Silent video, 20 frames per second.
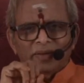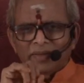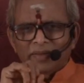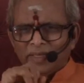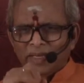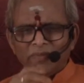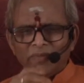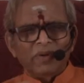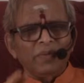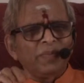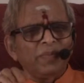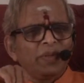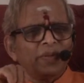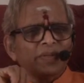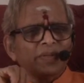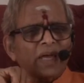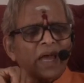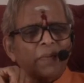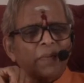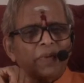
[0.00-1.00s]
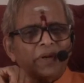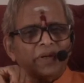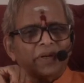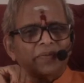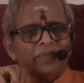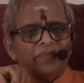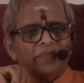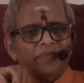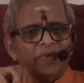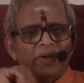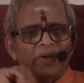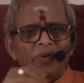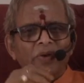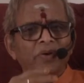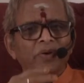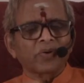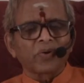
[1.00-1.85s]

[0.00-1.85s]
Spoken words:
Develop this habit. When you are